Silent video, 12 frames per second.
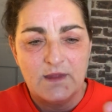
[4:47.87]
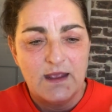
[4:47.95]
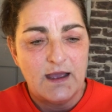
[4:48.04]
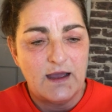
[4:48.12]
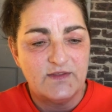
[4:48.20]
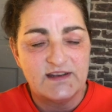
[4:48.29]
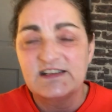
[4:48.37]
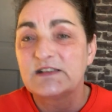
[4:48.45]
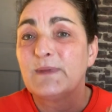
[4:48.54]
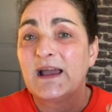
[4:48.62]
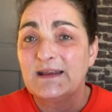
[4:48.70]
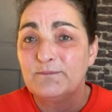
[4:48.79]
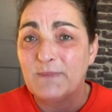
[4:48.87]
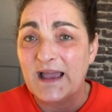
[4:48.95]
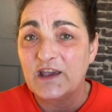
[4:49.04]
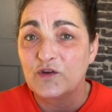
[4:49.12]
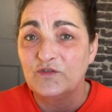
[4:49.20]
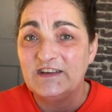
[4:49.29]
And this is my
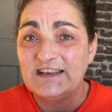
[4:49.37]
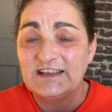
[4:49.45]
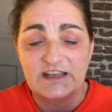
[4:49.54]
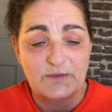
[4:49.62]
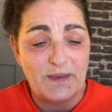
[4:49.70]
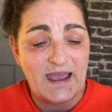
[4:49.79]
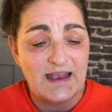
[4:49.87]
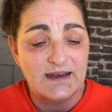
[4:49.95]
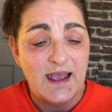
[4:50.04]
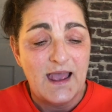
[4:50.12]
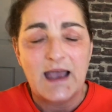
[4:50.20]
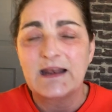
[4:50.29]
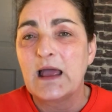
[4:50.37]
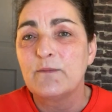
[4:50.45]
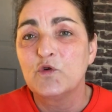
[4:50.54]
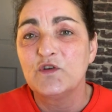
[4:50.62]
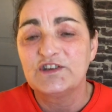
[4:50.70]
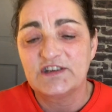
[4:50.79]
micro needling pen, and I'm
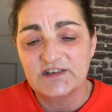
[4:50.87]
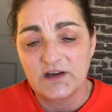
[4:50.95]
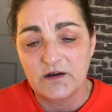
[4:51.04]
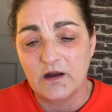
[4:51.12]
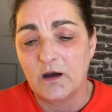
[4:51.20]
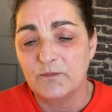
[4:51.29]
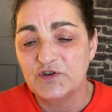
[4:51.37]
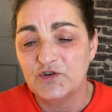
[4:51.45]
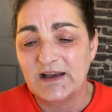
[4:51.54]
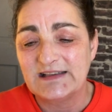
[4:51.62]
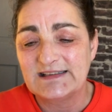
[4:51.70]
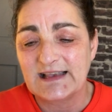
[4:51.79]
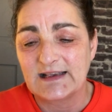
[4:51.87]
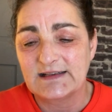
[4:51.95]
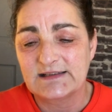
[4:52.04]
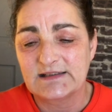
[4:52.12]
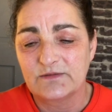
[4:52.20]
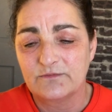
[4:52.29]
going to turn it up to a 6.